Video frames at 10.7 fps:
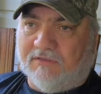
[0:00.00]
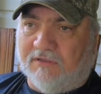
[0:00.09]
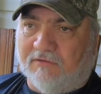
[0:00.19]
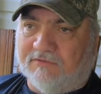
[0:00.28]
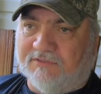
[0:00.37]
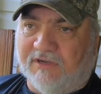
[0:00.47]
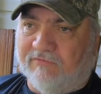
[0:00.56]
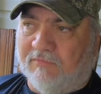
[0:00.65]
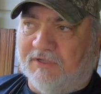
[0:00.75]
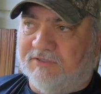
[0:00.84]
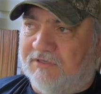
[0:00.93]
oh, several
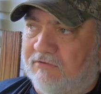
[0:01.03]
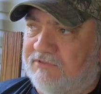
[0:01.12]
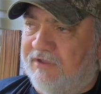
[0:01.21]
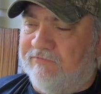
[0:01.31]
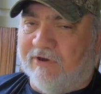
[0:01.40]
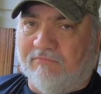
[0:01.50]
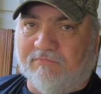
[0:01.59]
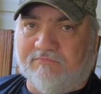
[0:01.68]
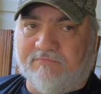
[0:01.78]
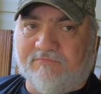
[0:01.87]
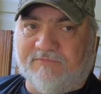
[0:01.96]
months ago, seven,
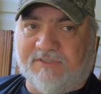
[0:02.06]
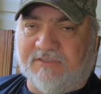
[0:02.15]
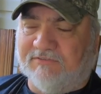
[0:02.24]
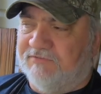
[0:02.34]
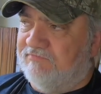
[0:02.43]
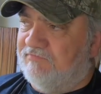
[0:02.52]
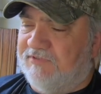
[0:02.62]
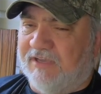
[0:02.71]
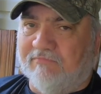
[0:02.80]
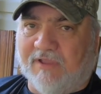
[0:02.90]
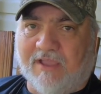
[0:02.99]
eight, six,
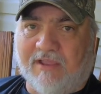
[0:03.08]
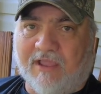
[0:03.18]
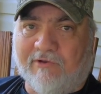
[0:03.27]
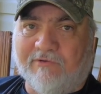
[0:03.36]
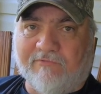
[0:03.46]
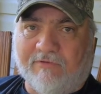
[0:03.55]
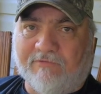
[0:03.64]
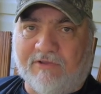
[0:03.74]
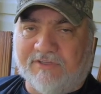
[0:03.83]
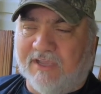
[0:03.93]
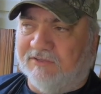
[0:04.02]
seven, I don't even, I've
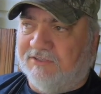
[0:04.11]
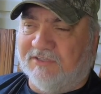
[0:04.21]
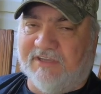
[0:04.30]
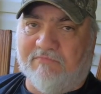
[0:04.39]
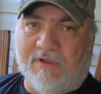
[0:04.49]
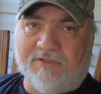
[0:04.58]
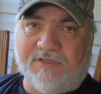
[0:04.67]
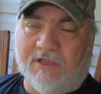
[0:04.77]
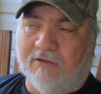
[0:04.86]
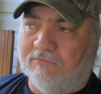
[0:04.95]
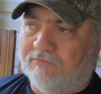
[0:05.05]
lost count, six, seven months
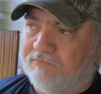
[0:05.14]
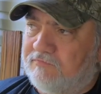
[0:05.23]
ago.